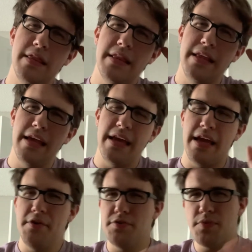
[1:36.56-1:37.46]

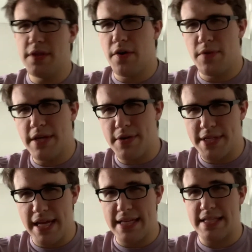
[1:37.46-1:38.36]
Here's one of the only
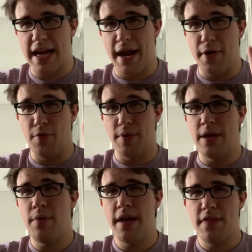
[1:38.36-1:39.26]
critiques that I agree
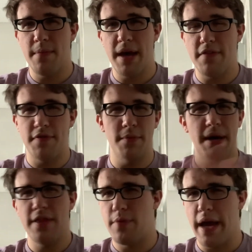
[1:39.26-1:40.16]
with about the film.
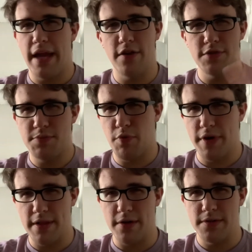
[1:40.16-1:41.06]
By the way, no
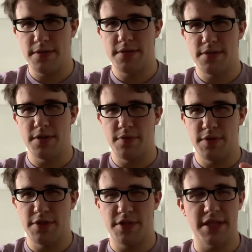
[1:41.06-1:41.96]
spoilers, so
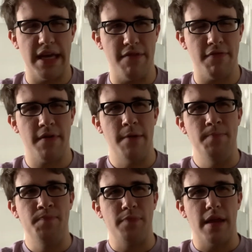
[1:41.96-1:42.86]
you're safe.
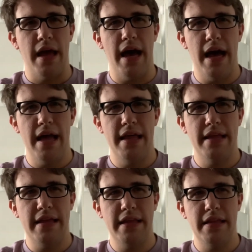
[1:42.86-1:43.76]

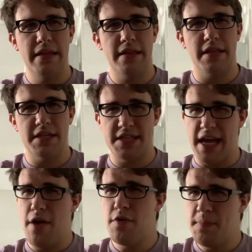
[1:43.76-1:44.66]
The
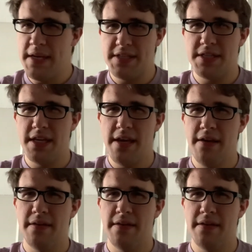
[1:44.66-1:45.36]
sound mixing